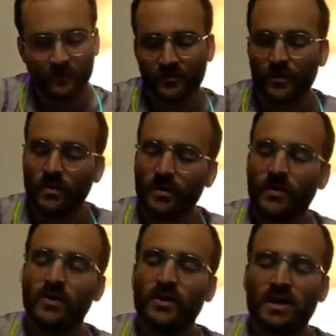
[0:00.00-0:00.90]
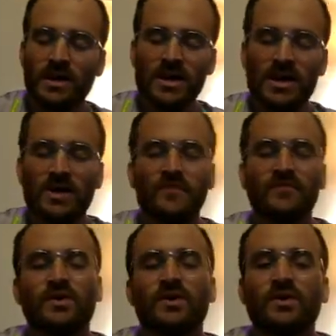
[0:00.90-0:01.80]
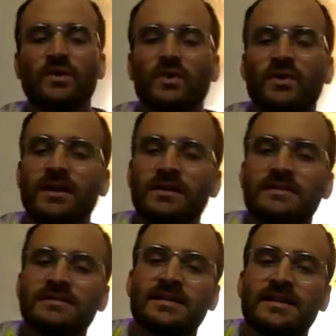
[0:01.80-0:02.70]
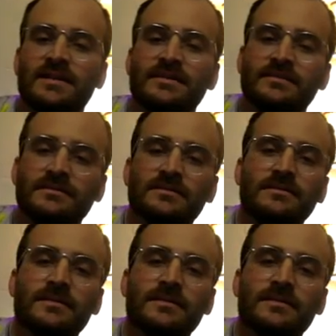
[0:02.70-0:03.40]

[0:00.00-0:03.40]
for the airflow and the sound.